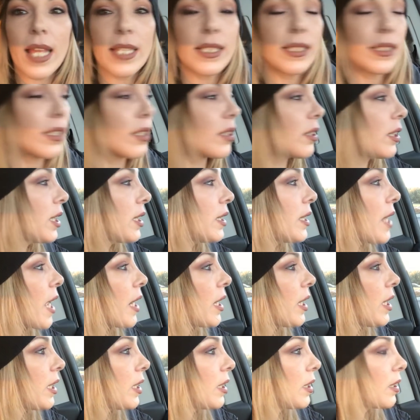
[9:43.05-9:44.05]
Escalade
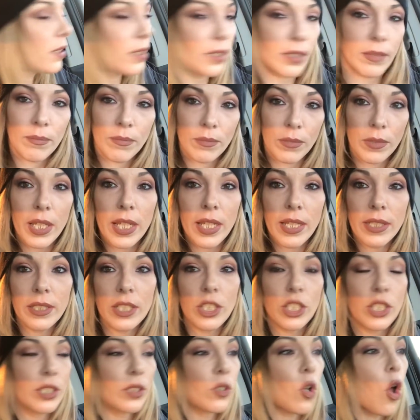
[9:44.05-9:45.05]
that hit
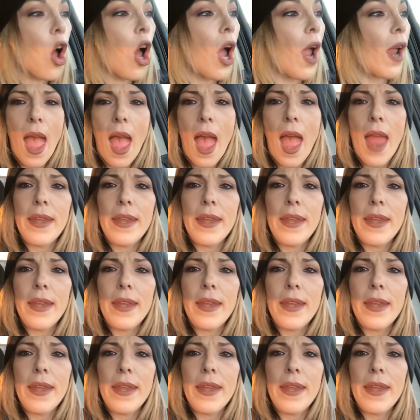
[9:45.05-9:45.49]
this car.